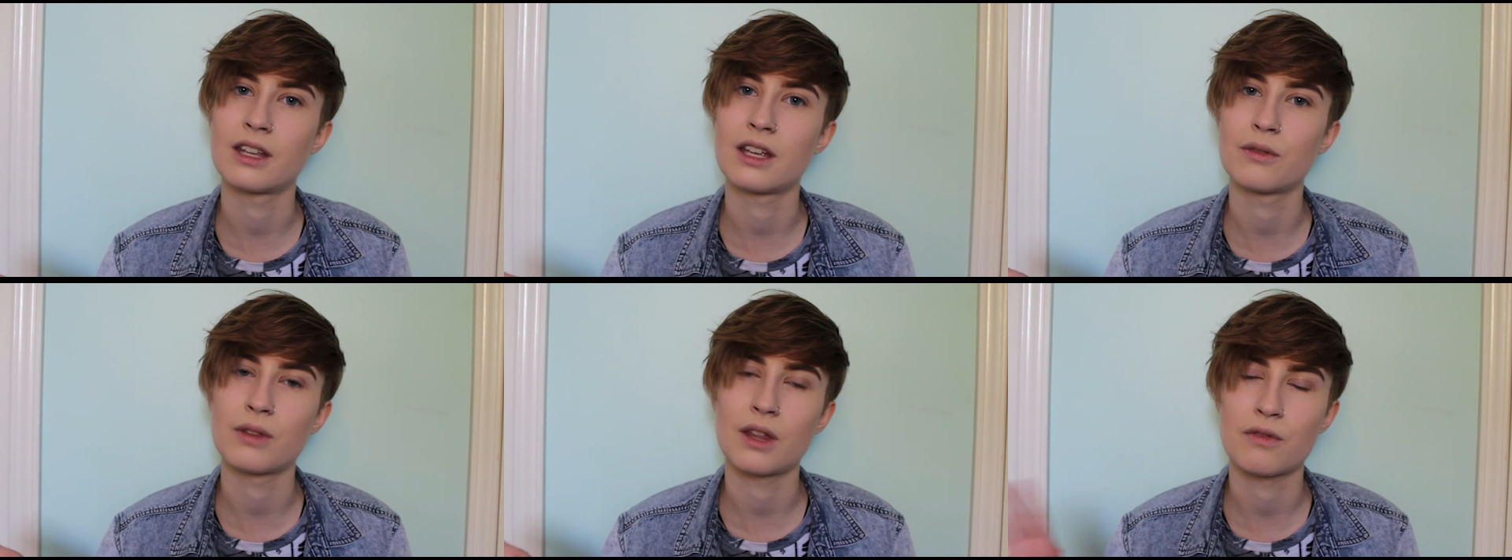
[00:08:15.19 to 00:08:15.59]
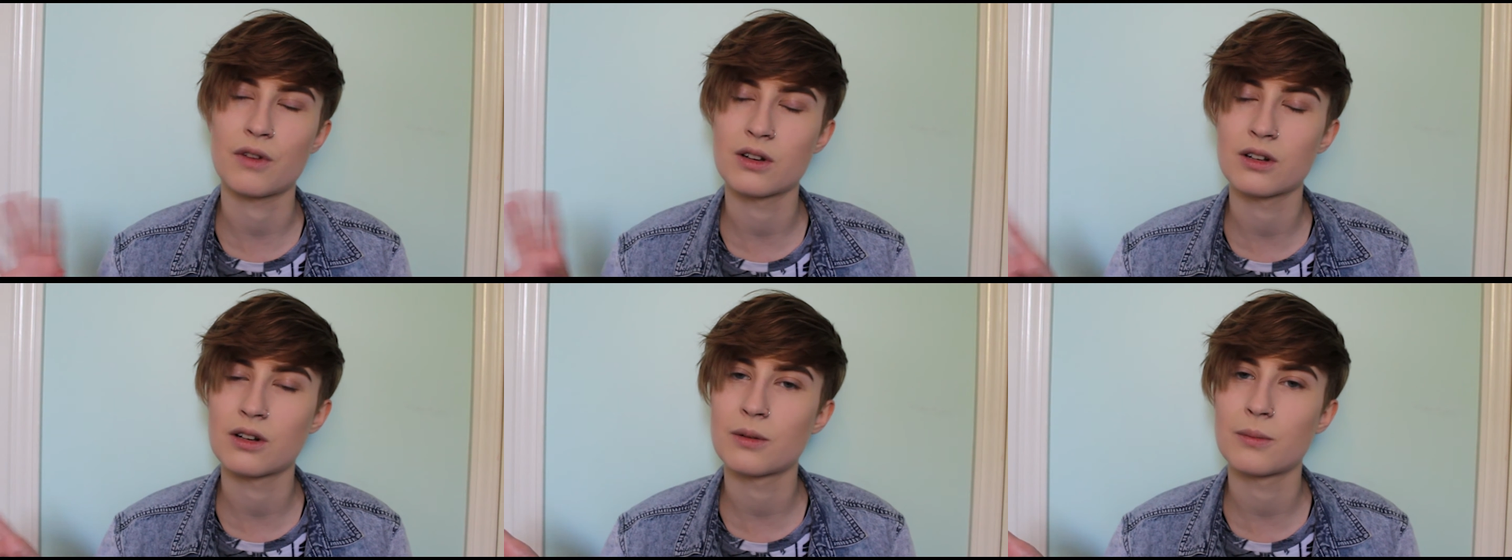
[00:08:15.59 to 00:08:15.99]
If they
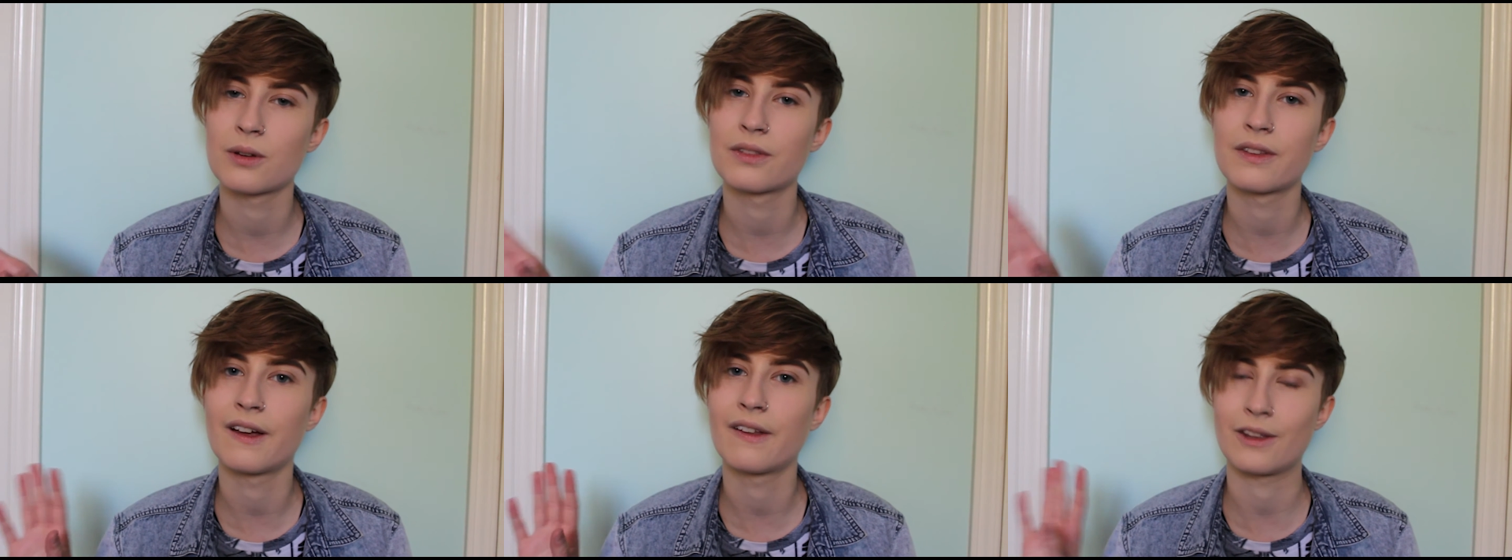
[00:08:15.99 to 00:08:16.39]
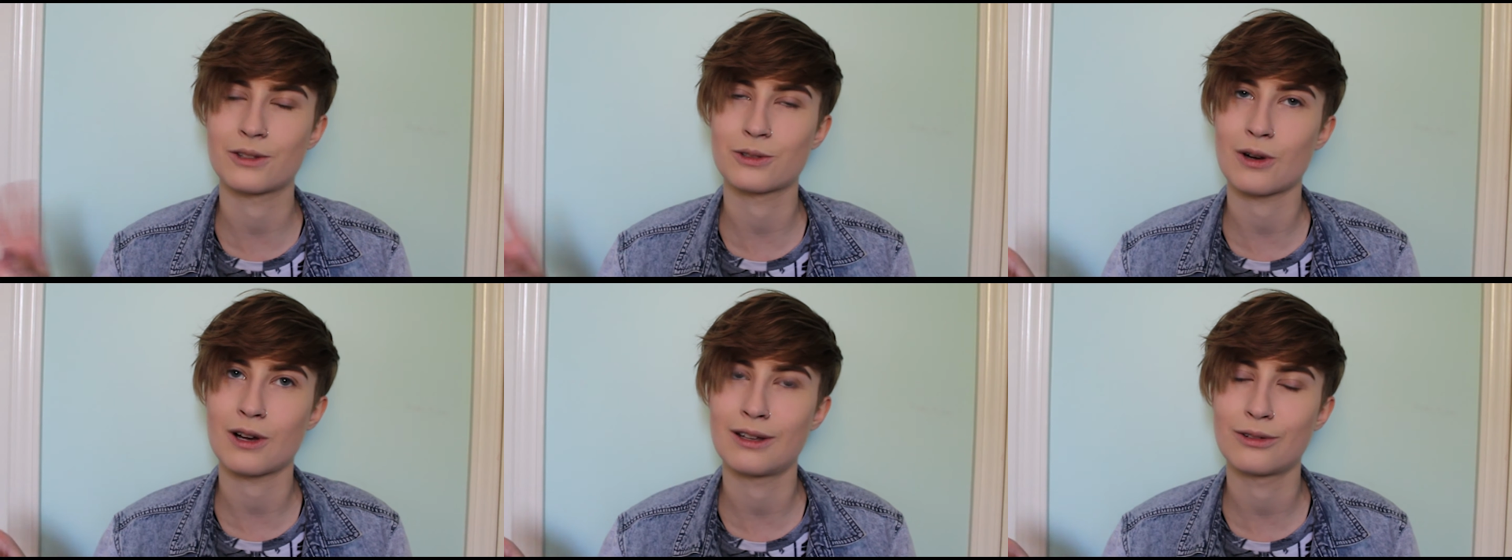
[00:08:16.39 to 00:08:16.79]
found out about that, that's
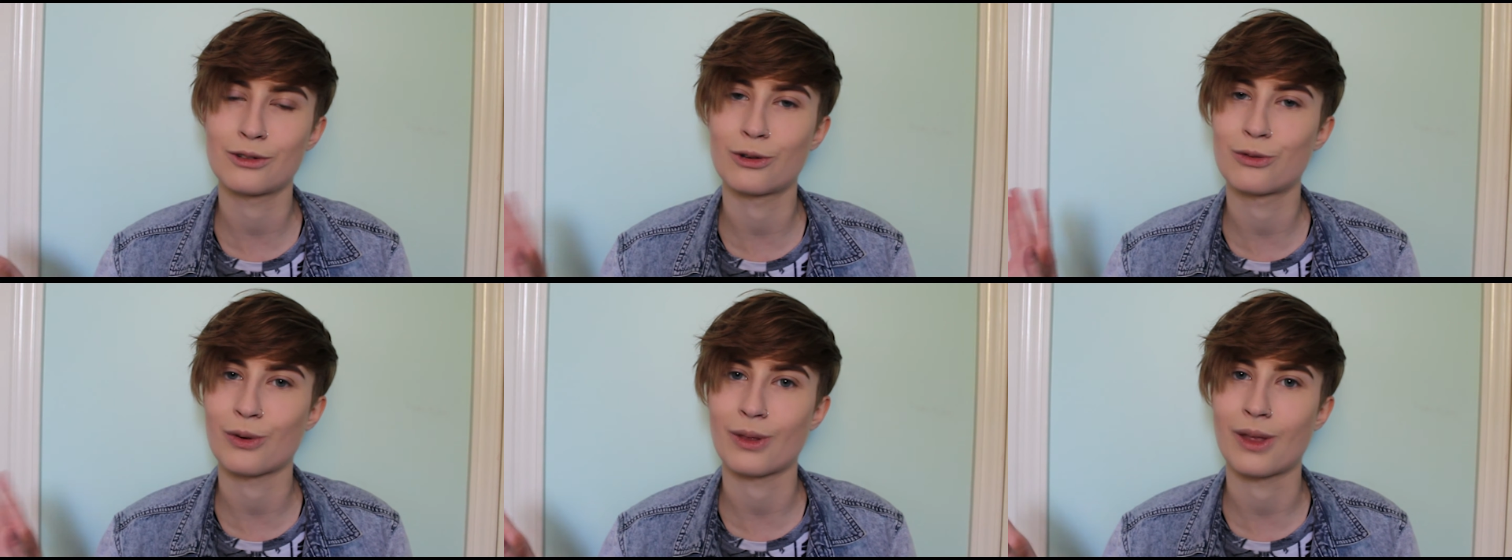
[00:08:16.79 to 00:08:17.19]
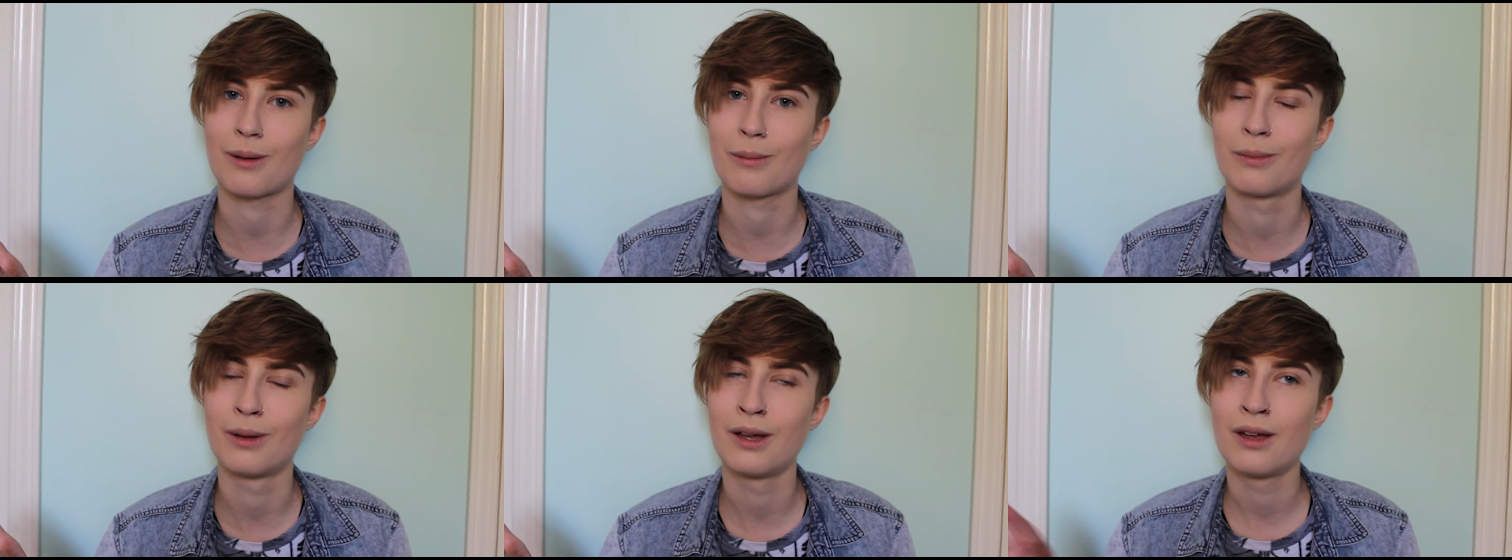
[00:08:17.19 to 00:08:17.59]
great, good for
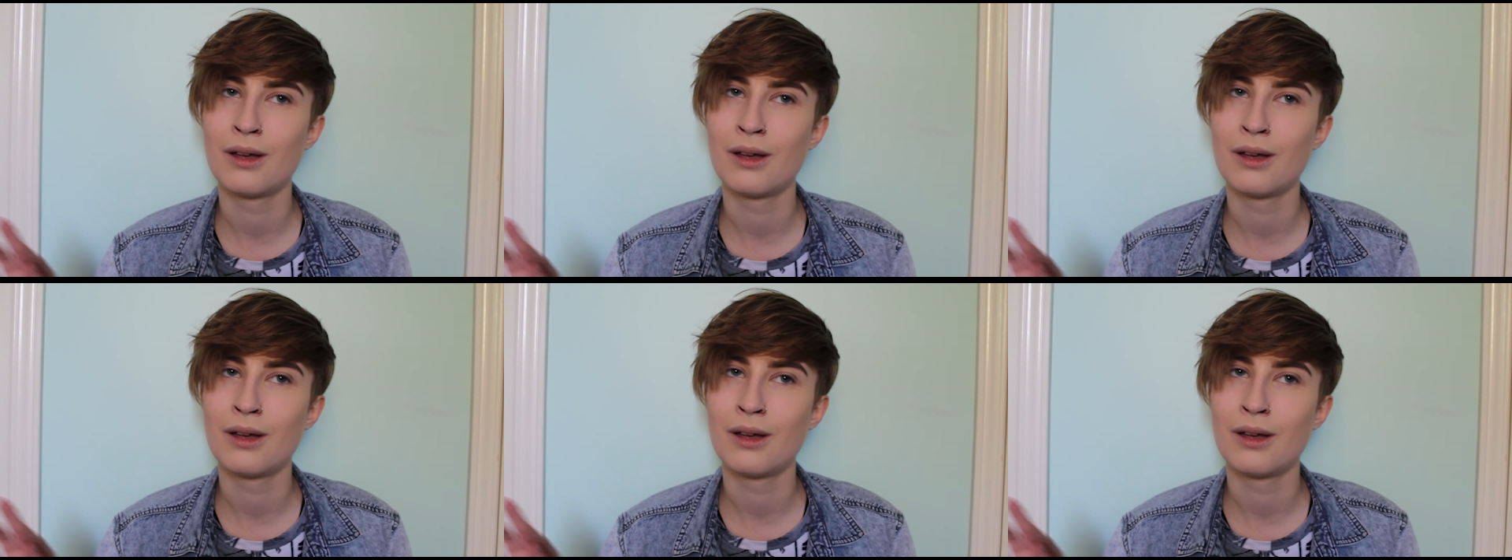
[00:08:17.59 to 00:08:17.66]
them,